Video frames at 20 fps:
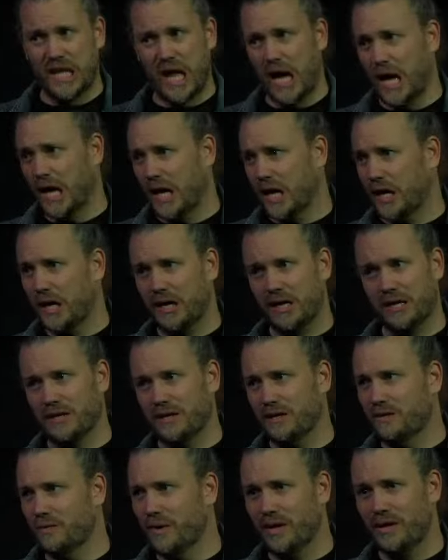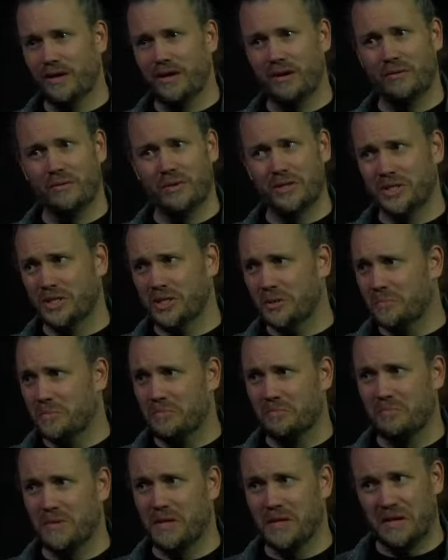Like, we're not going to
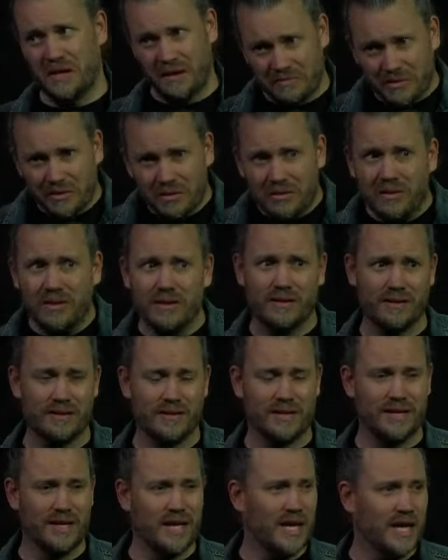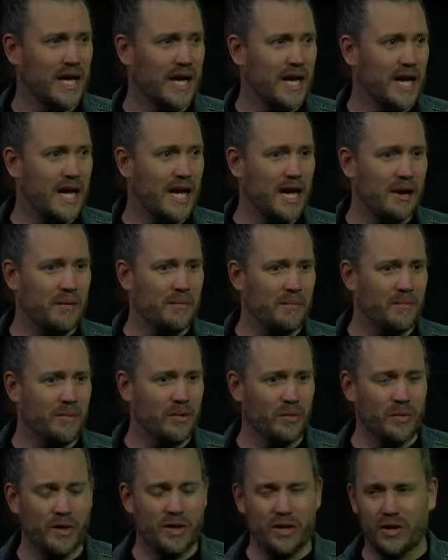worship the devil.
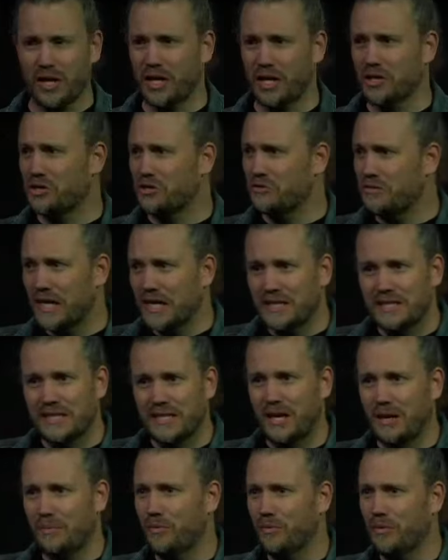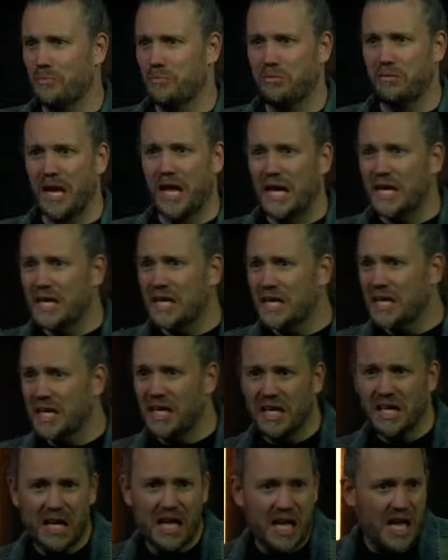We're not going to dress up with
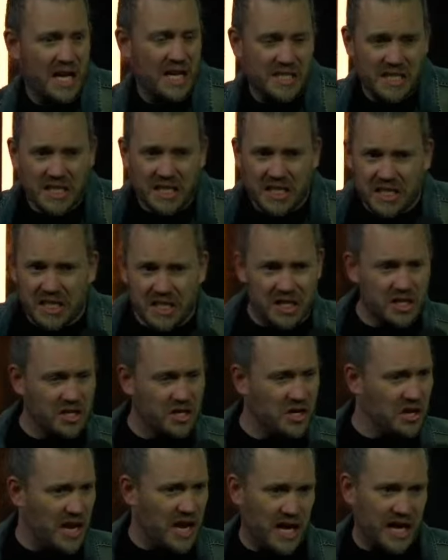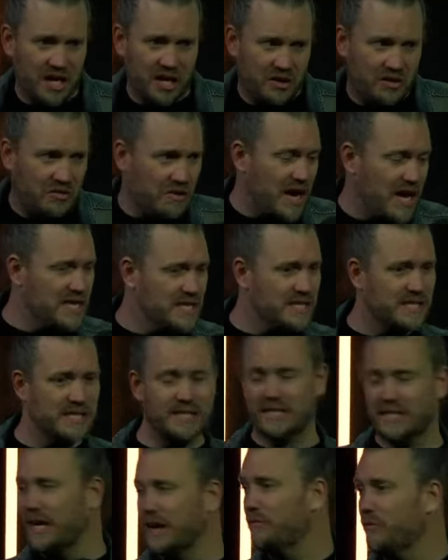bloody, hectic, you know, like
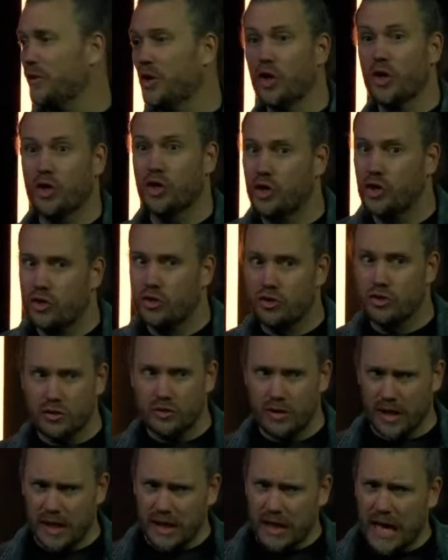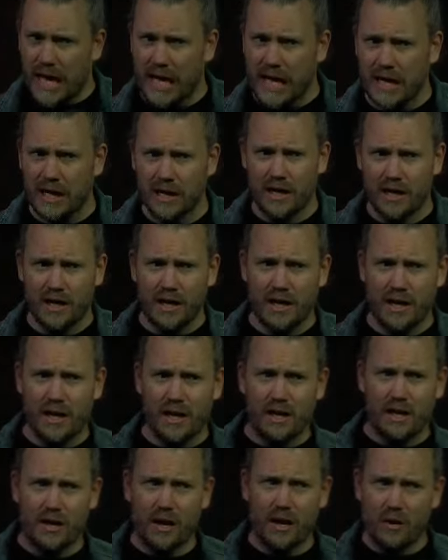crazy stuff. We're not doing that.
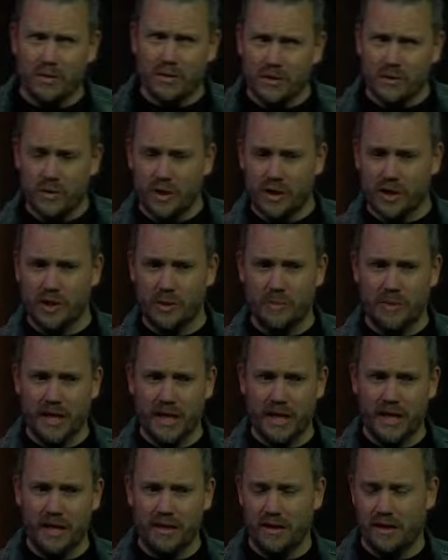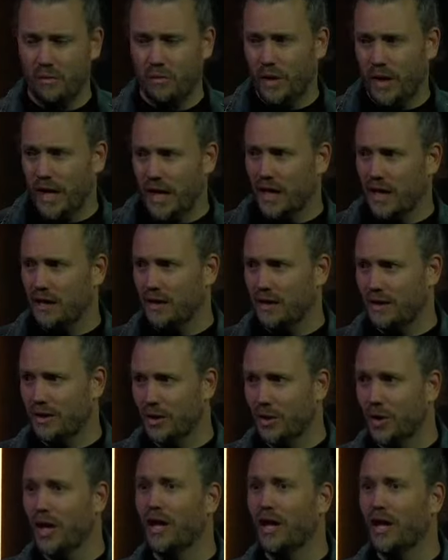No one's worshiping anything weird.